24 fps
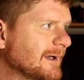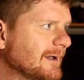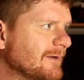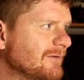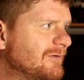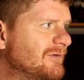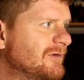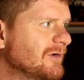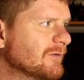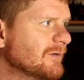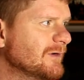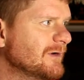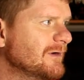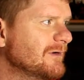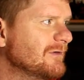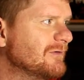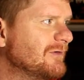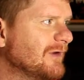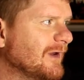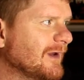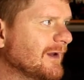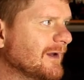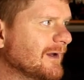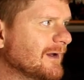
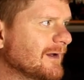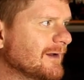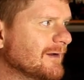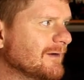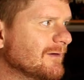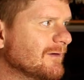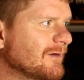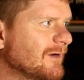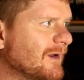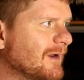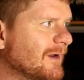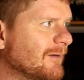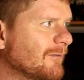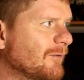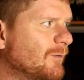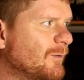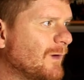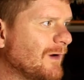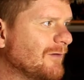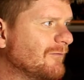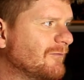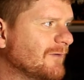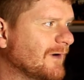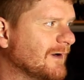series, and
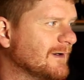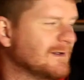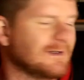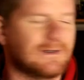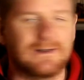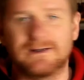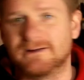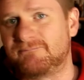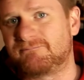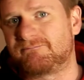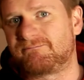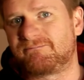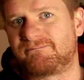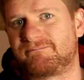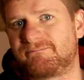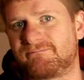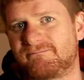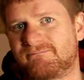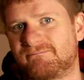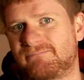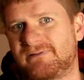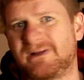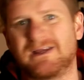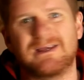quite frankly,
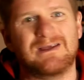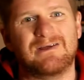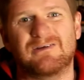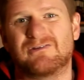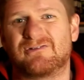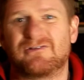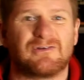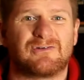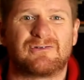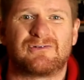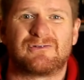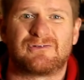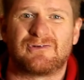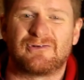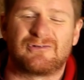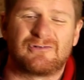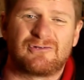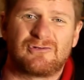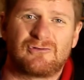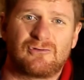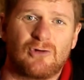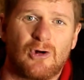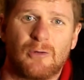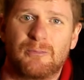please just
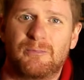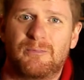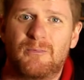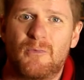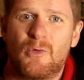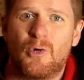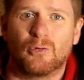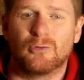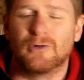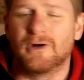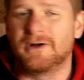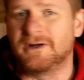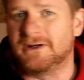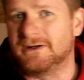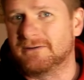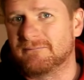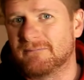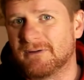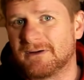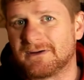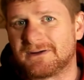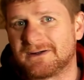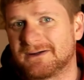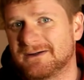stop already,
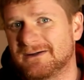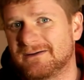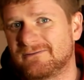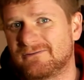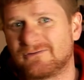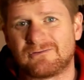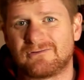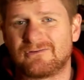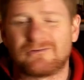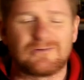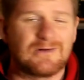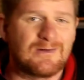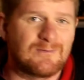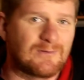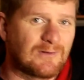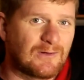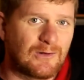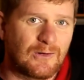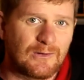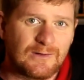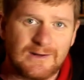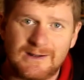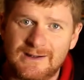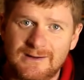okay? Just leave it
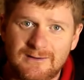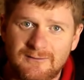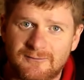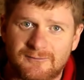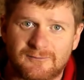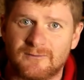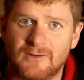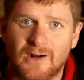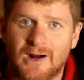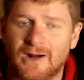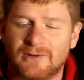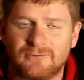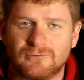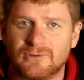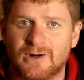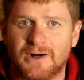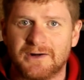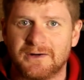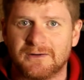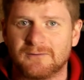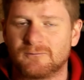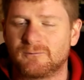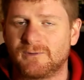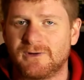alone. Leave Knight
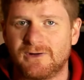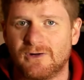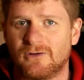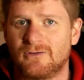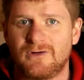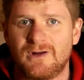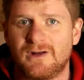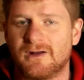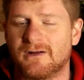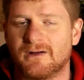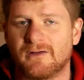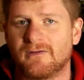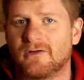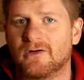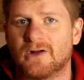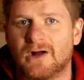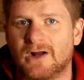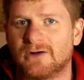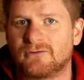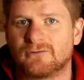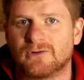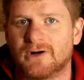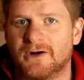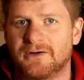Rider. We don't need another
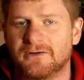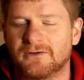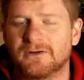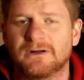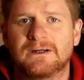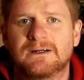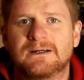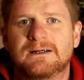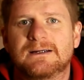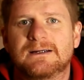Knight Rider